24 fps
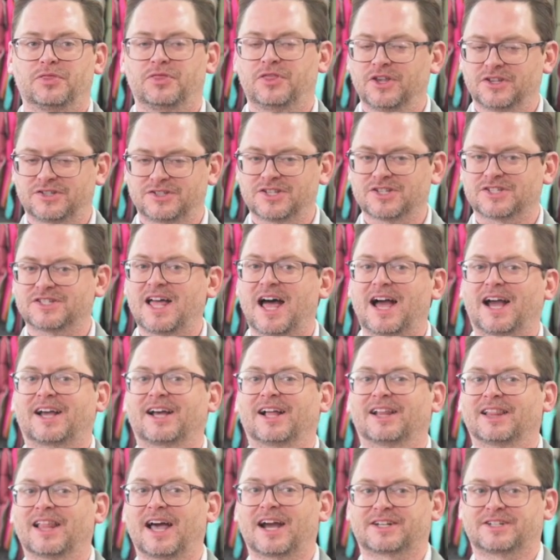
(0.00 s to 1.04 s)
this does not
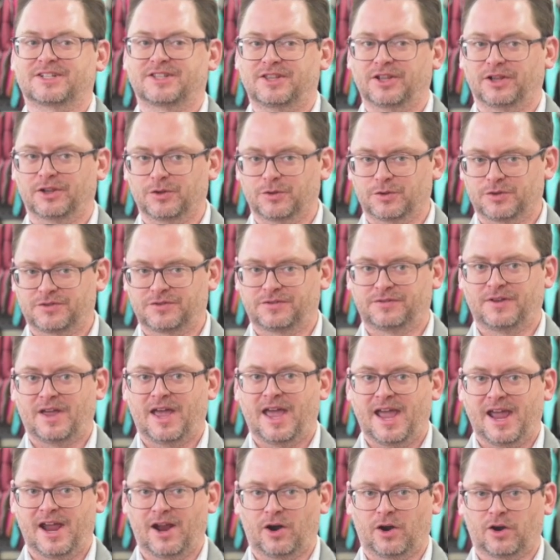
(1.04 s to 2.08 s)
collect the loose
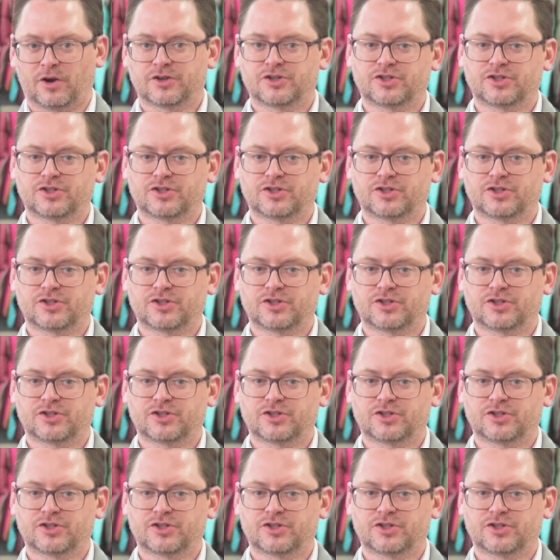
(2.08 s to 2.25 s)
hair.